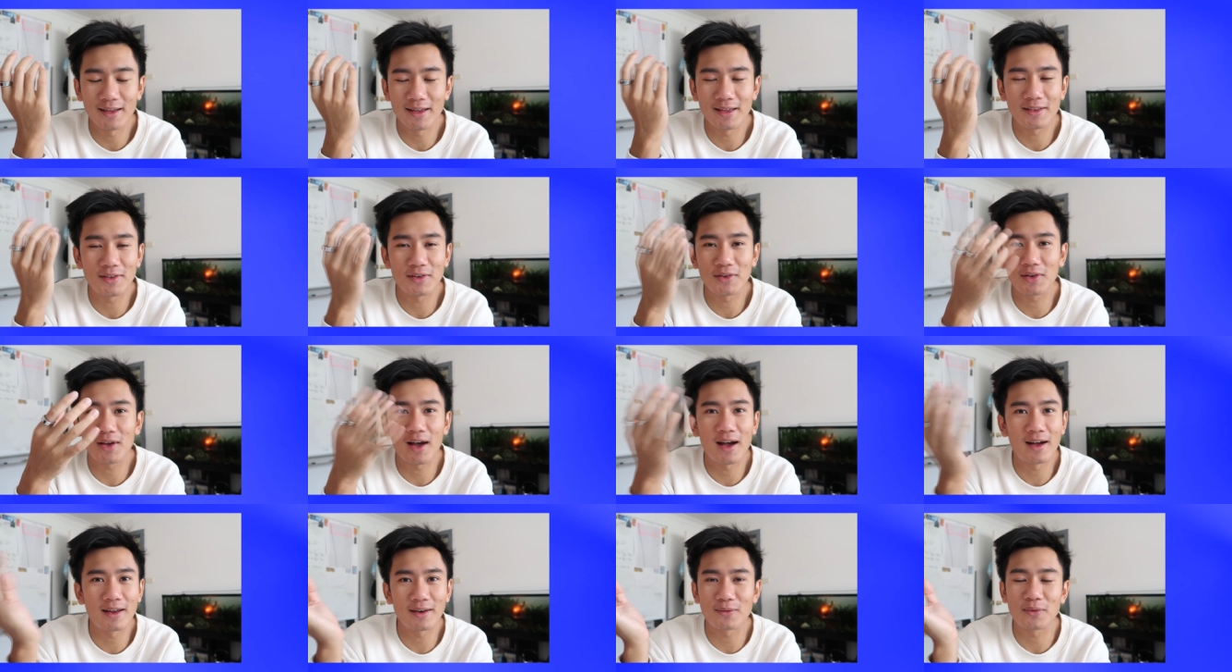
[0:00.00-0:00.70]
and, and, you
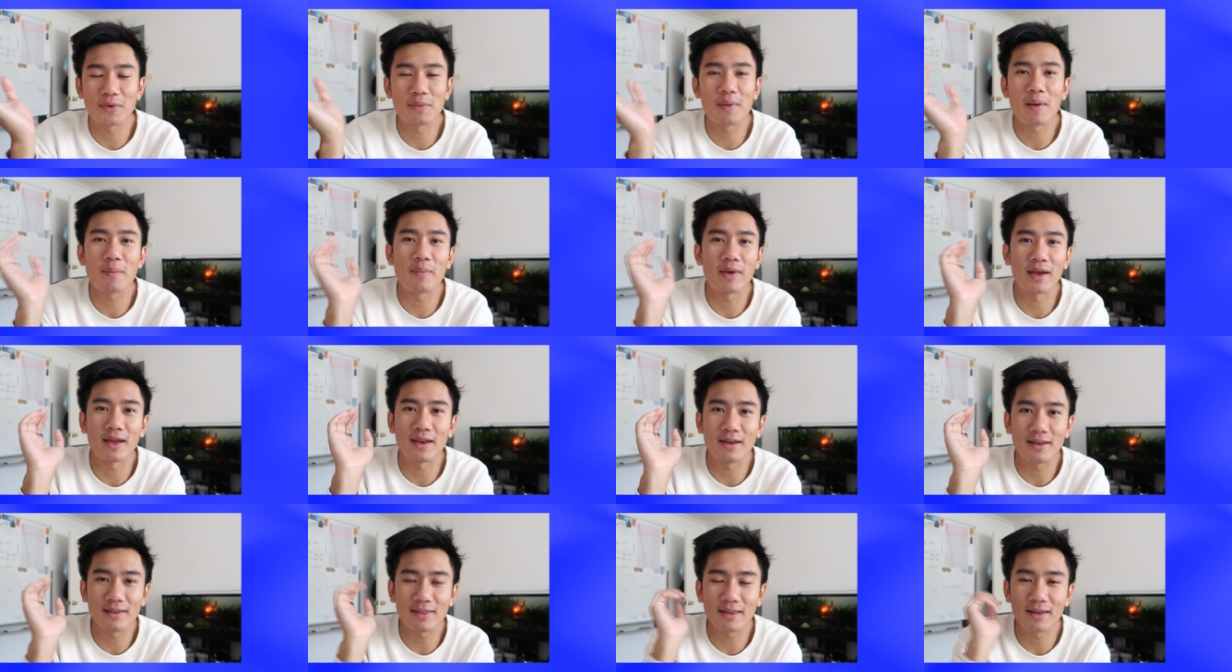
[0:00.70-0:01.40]
can't remember
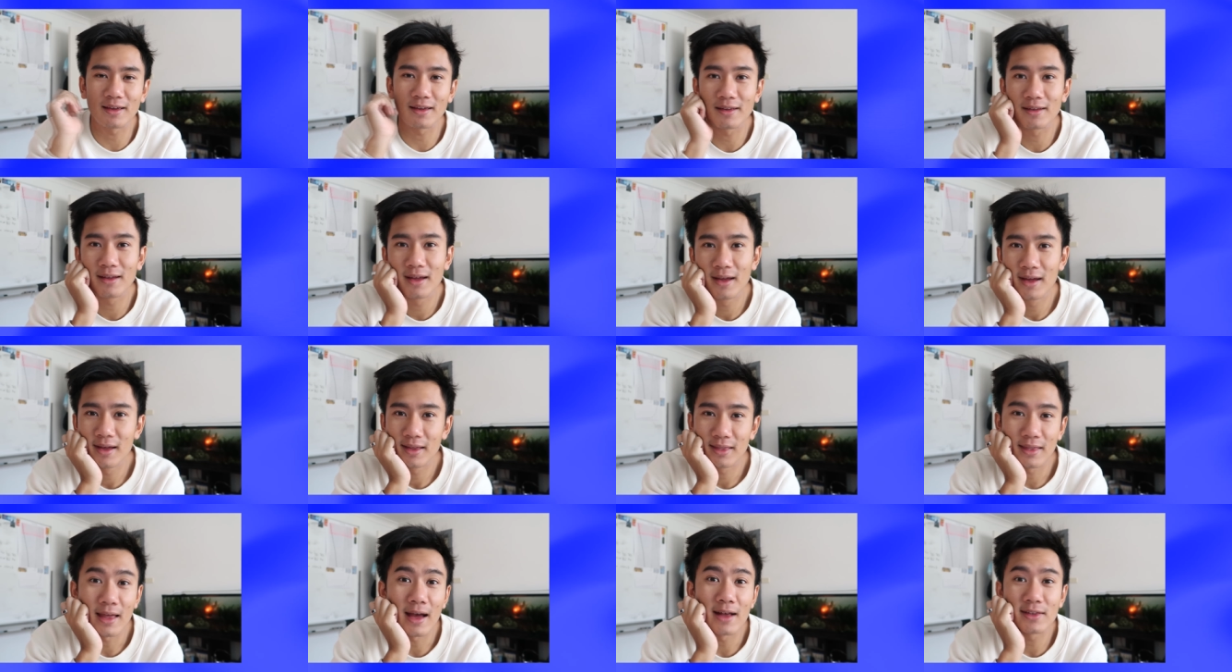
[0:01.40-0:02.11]
anything.
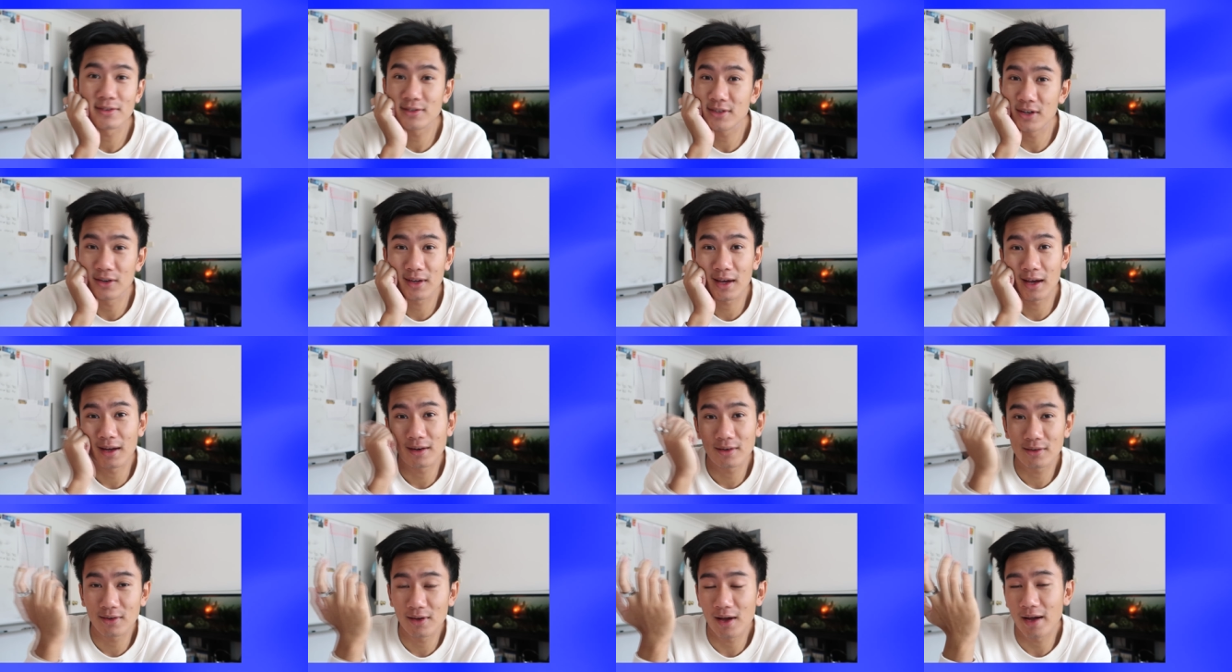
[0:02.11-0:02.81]
That's
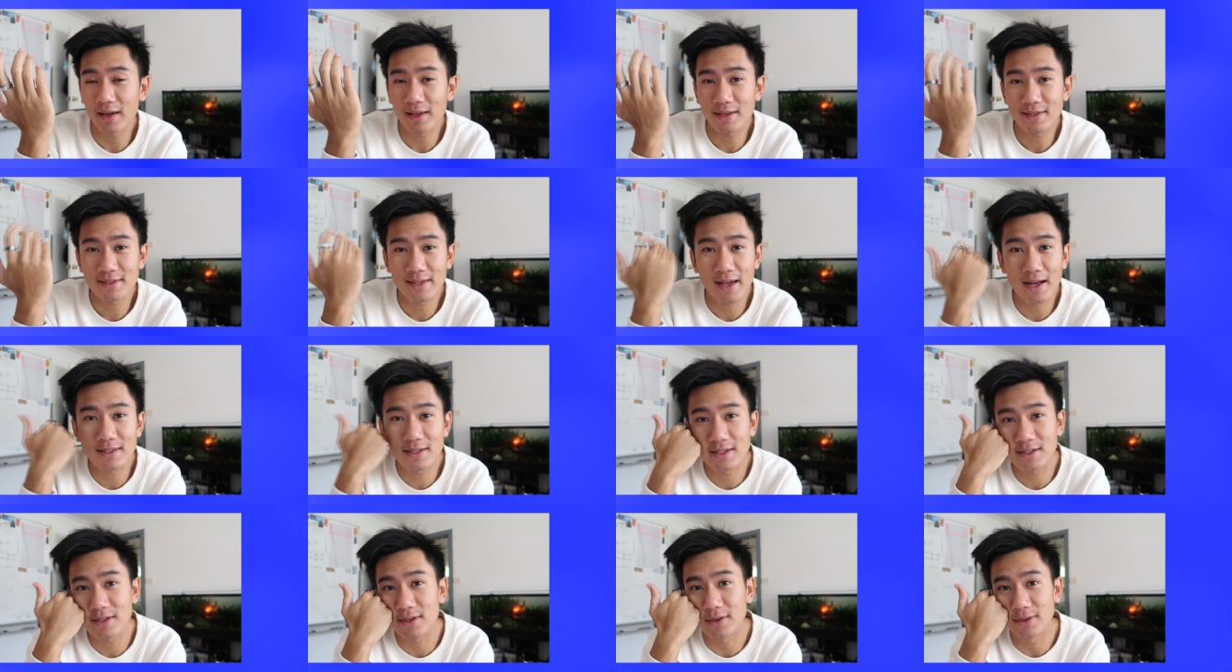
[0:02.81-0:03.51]
okay too. I guess
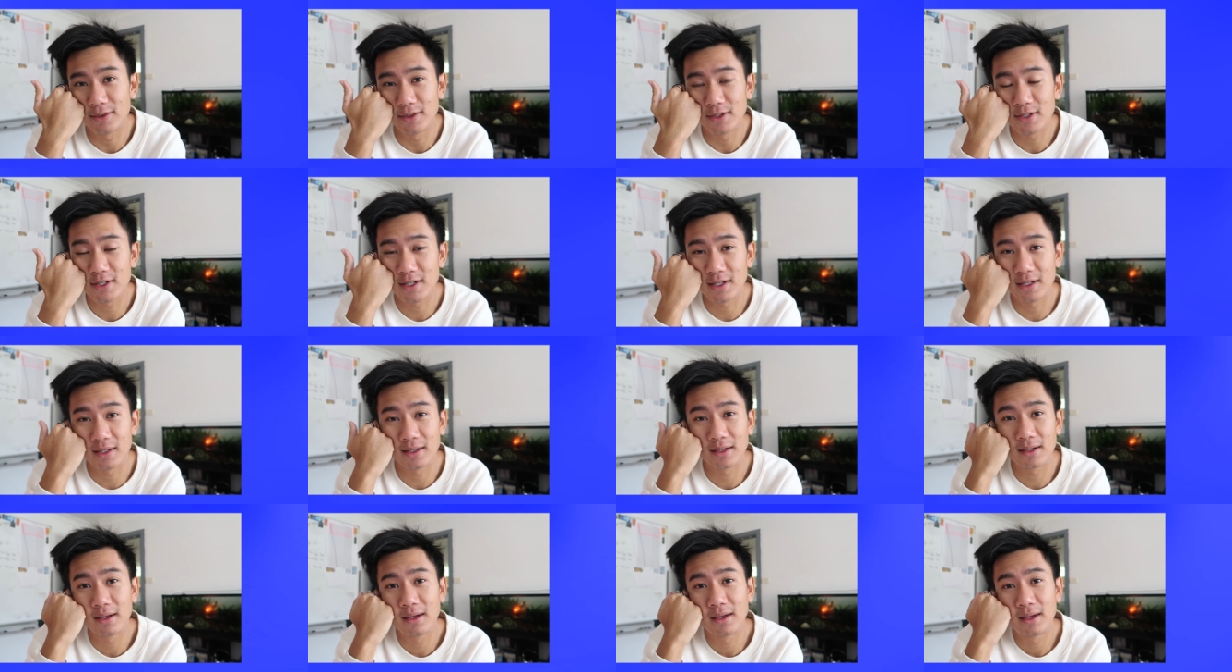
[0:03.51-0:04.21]
that's a
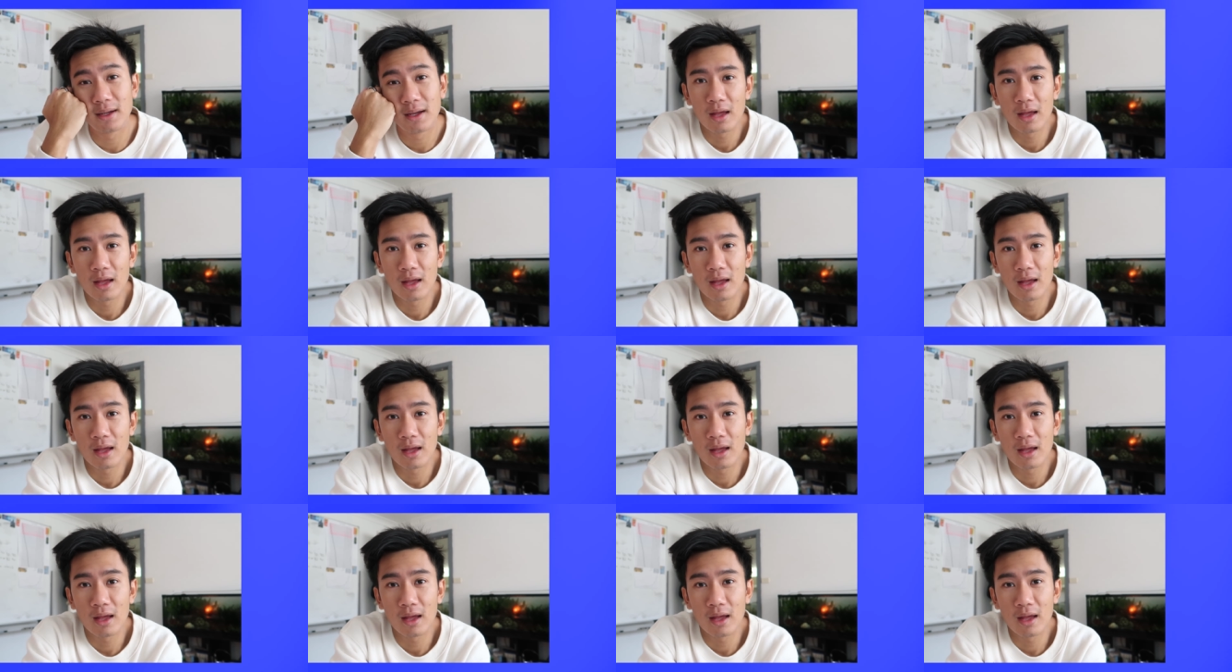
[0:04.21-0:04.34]
solution.